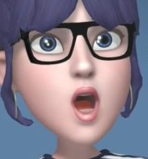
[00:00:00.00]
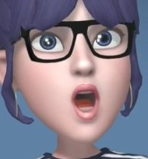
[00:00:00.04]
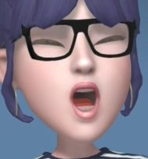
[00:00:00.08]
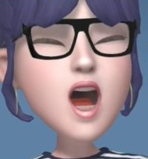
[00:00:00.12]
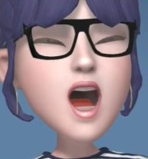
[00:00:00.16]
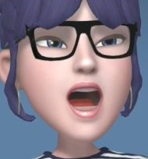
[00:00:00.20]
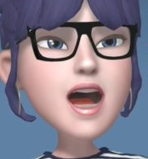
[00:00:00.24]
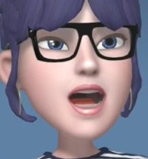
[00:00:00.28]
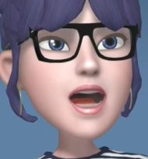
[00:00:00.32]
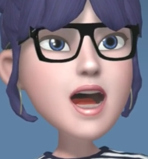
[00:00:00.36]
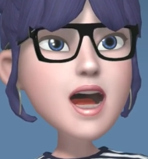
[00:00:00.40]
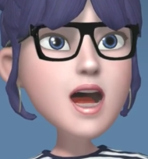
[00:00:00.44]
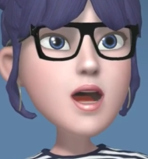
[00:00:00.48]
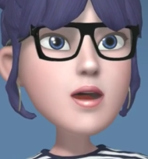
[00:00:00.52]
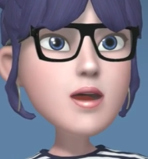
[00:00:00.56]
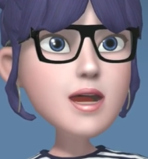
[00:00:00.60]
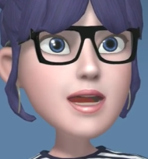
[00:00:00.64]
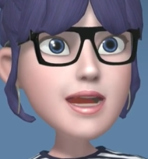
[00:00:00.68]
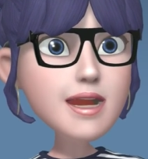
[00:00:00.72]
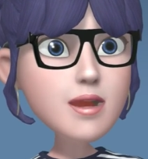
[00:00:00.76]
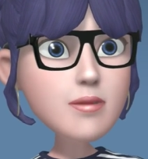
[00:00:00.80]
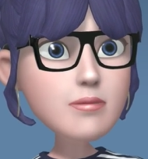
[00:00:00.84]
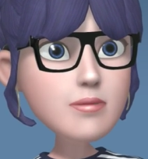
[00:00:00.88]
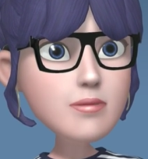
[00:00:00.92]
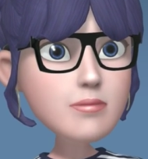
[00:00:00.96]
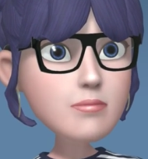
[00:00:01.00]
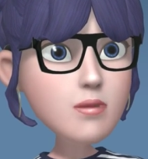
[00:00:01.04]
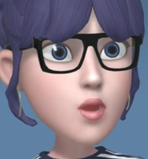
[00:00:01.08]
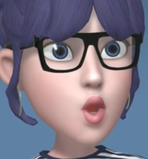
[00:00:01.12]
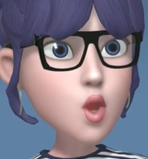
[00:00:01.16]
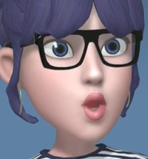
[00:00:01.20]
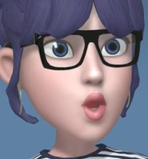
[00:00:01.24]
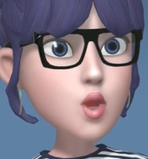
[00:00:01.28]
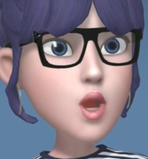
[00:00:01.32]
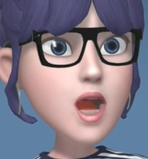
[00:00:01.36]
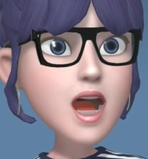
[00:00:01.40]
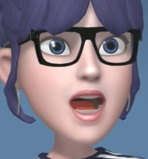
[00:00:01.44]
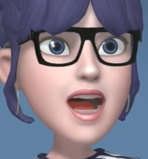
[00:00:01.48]
I got this symptom
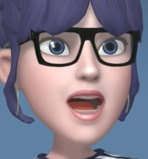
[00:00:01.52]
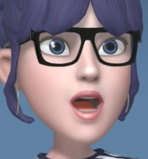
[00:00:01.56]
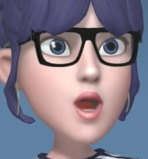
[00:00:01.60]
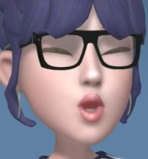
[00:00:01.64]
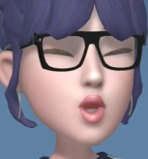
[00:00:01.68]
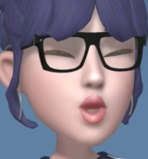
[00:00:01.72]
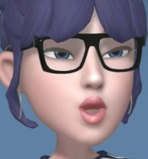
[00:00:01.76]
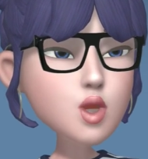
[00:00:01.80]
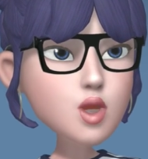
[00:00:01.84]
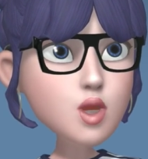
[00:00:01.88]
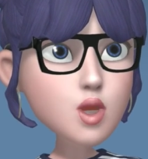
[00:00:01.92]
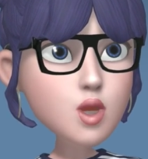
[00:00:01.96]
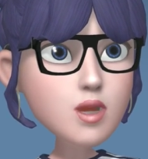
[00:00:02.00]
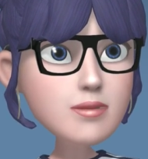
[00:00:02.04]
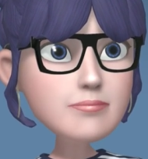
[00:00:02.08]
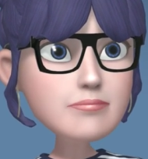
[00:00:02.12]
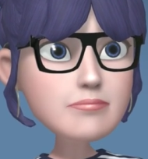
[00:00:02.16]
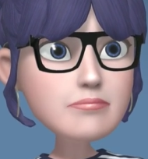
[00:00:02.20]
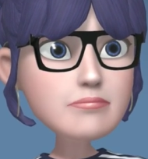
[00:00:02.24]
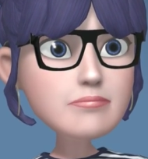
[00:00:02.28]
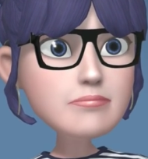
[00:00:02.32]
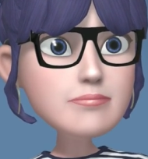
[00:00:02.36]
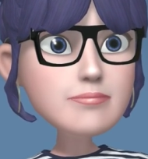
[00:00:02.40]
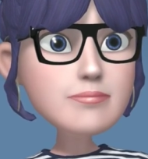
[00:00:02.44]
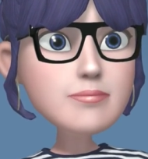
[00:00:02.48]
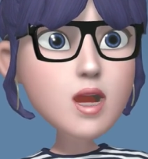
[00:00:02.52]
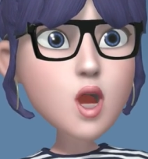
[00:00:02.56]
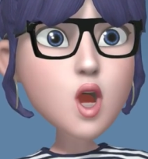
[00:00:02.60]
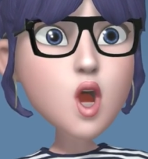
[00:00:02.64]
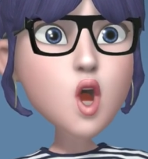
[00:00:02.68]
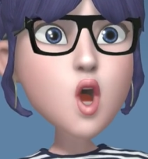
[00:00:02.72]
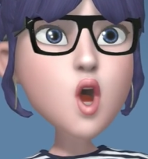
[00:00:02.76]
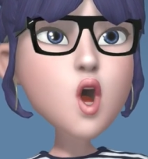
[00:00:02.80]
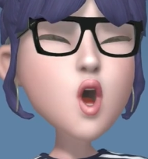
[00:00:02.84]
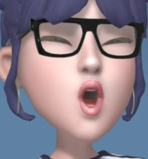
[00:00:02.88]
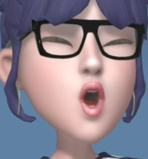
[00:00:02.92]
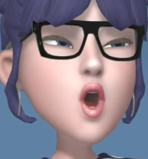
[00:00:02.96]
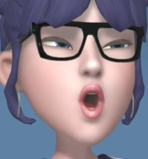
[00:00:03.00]
called air hunger.
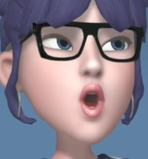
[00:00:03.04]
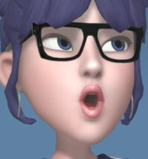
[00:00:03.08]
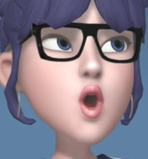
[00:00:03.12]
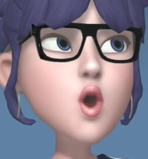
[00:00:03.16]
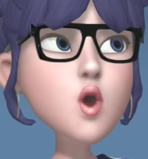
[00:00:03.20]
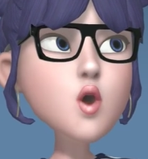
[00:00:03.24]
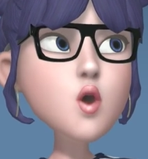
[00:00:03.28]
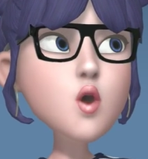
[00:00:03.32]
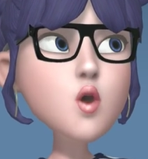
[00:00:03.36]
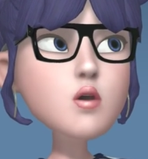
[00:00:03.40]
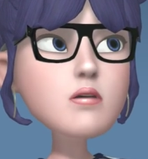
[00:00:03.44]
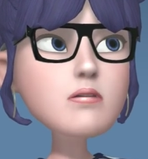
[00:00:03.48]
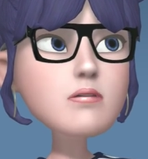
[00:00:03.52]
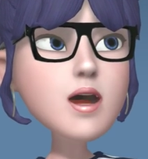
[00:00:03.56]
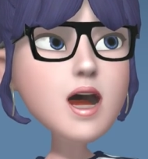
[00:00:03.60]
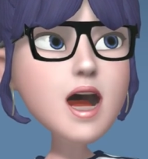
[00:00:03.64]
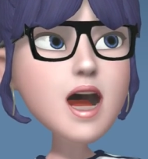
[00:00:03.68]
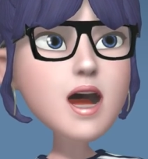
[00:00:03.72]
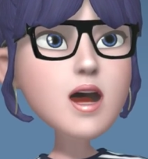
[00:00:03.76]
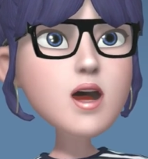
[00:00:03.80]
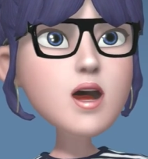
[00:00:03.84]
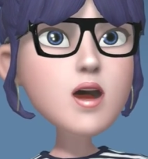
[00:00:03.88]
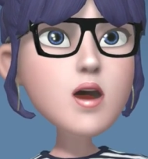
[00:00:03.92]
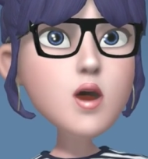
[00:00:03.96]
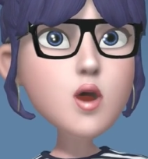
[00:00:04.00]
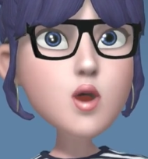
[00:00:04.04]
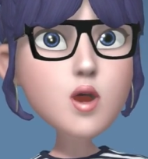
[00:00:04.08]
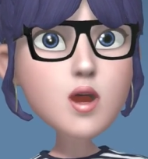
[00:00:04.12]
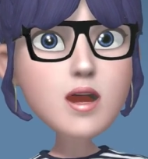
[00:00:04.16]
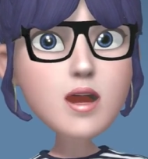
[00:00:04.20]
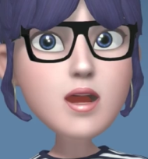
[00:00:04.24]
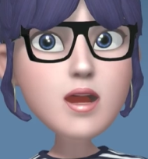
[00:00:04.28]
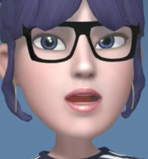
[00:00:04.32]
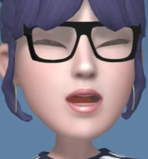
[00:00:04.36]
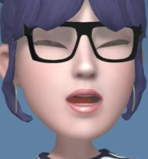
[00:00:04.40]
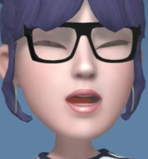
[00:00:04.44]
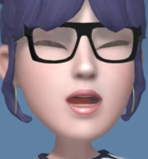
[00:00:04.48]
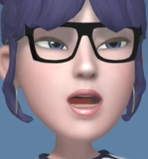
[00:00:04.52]
Air
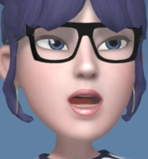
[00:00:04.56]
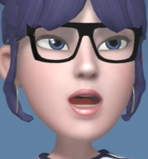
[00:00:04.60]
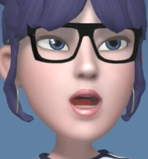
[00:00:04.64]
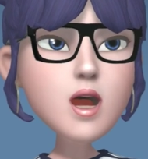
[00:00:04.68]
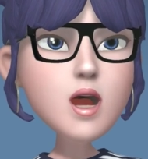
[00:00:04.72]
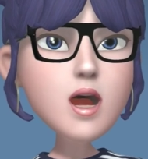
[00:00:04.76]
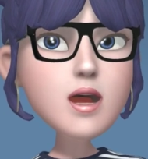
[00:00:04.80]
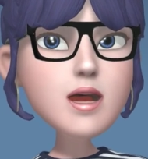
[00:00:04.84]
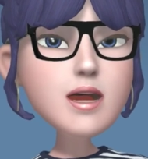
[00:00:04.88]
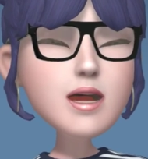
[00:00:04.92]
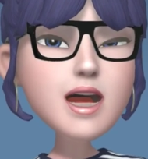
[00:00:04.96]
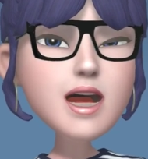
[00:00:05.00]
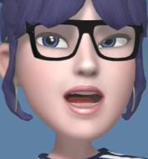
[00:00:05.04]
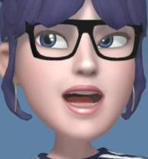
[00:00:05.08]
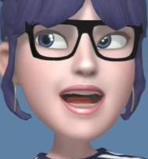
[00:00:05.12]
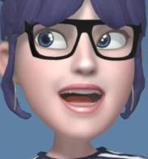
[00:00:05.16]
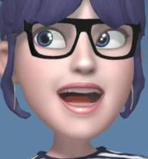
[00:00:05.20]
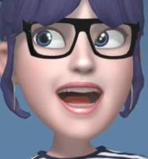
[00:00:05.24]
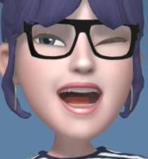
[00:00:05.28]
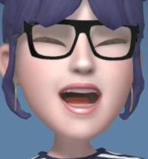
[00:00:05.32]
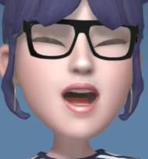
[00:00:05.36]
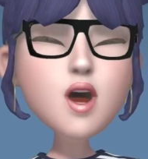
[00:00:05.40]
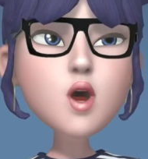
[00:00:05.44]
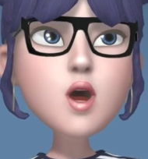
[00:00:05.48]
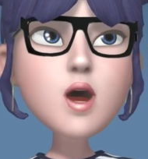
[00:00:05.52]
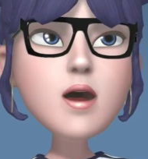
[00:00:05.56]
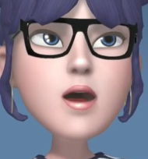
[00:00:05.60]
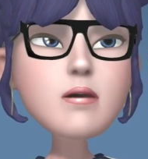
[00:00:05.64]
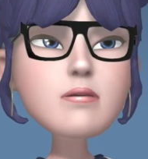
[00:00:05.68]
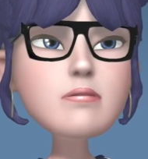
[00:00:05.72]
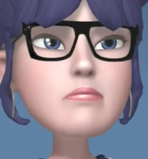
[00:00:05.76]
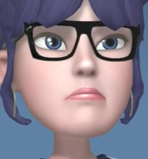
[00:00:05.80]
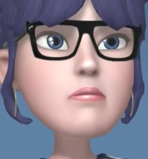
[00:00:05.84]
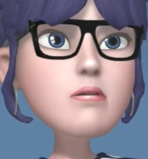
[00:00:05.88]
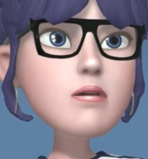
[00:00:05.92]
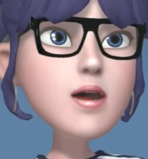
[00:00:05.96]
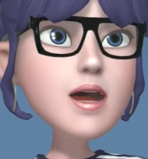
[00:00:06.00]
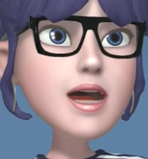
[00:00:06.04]
hunger is like I
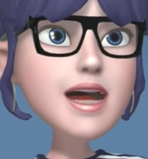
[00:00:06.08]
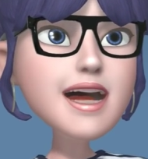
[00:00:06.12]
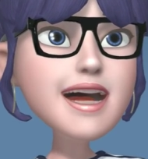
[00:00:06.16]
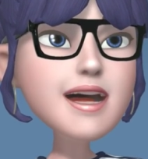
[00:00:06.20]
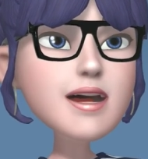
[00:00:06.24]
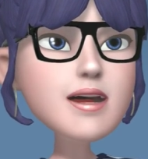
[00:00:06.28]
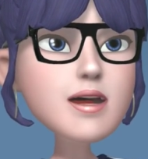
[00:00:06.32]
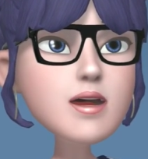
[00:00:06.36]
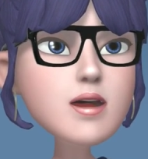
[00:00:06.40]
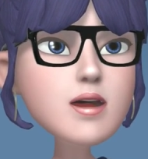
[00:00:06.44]
couldn't breathe.